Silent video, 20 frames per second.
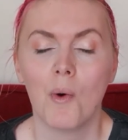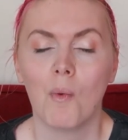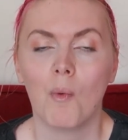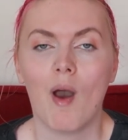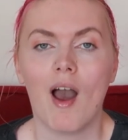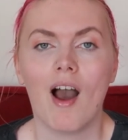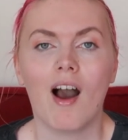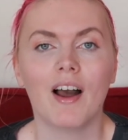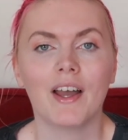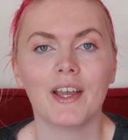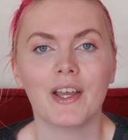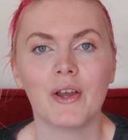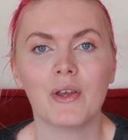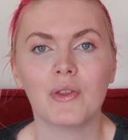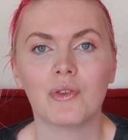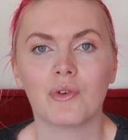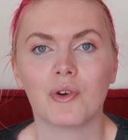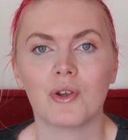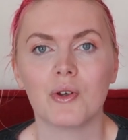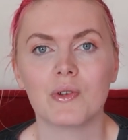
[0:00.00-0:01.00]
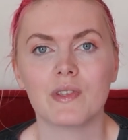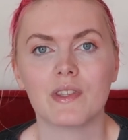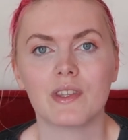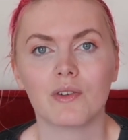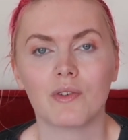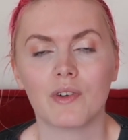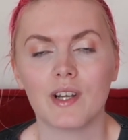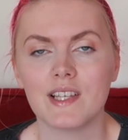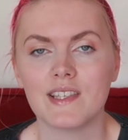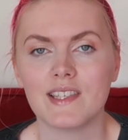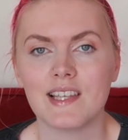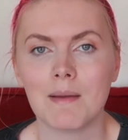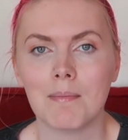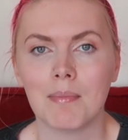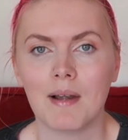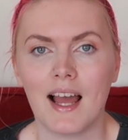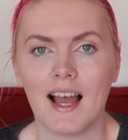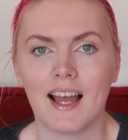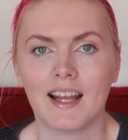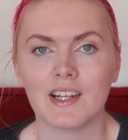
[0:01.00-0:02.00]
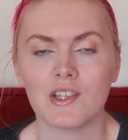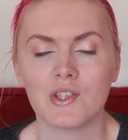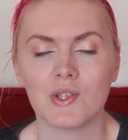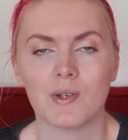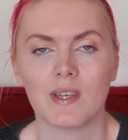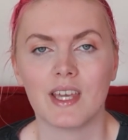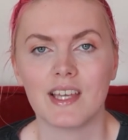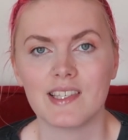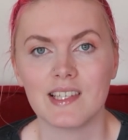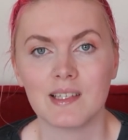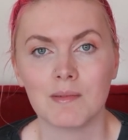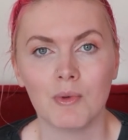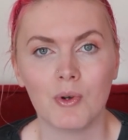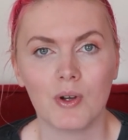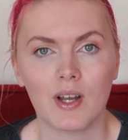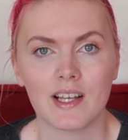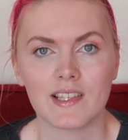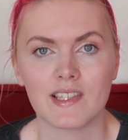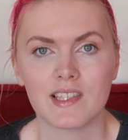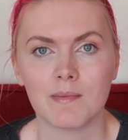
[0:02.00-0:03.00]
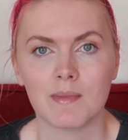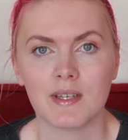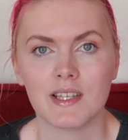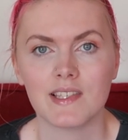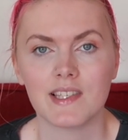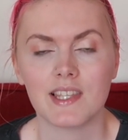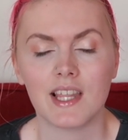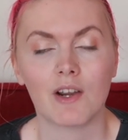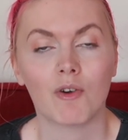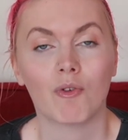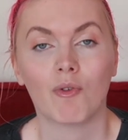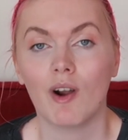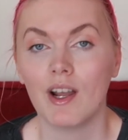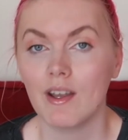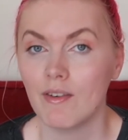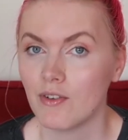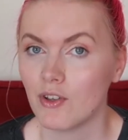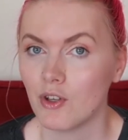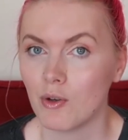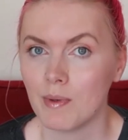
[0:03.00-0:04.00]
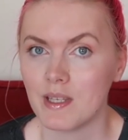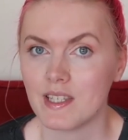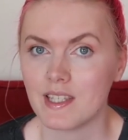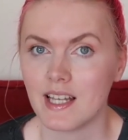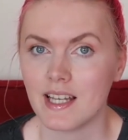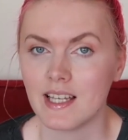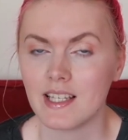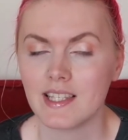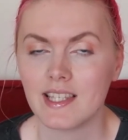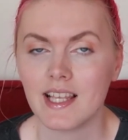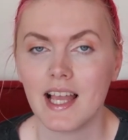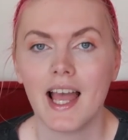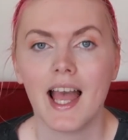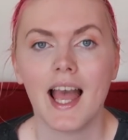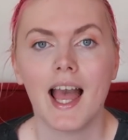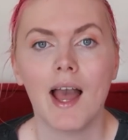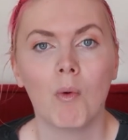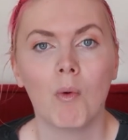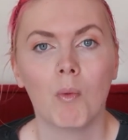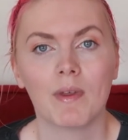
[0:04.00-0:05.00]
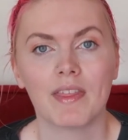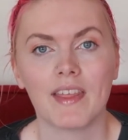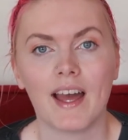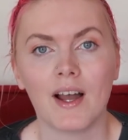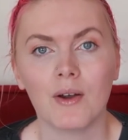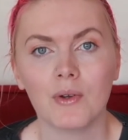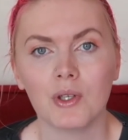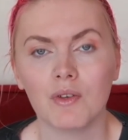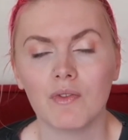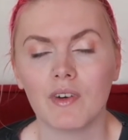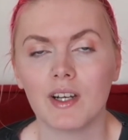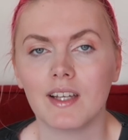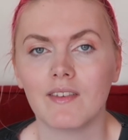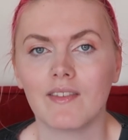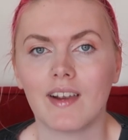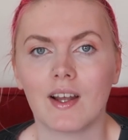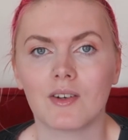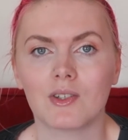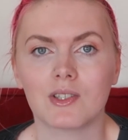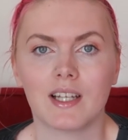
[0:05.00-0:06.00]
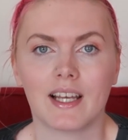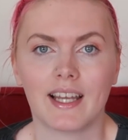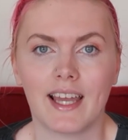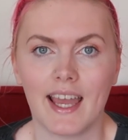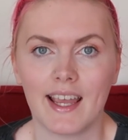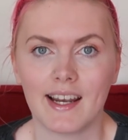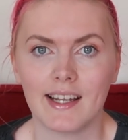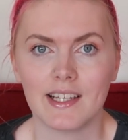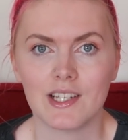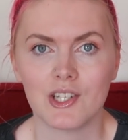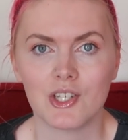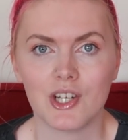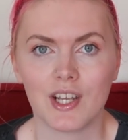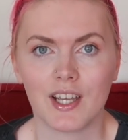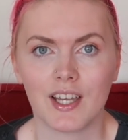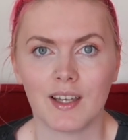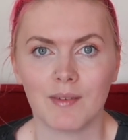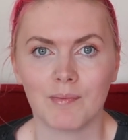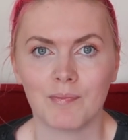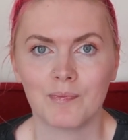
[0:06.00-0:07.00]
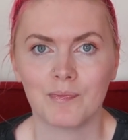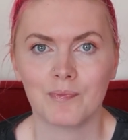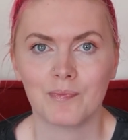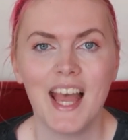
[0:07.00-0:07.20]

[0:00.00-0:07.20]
where I go through three-step plan to getting more customers that are right for your business without you running around like a headless chicken.